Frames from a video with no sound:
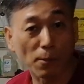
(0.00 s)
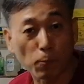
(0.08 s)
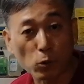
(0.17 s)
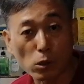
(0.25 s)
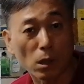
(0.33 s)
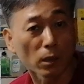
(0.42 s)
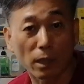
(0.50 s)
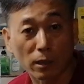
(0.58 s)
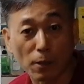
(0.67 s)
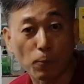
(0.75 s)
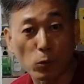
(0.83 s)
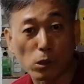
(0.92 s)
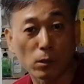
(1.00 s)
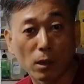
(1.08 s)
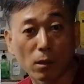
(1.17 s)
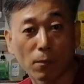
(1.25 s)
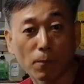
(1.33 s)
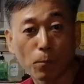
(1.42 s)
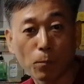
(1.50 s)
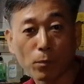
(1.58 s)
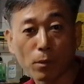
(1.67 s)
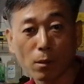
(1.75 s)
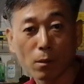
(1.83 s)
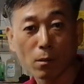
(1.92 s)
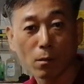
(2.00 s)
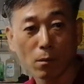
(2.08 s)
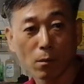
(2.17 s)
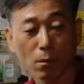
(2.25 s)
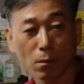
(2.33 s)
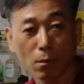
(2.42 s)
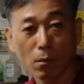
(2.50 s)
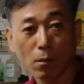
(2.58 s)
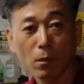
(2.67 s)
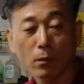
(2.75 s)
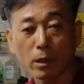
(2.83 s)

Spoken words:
Tapos na, not tapos na.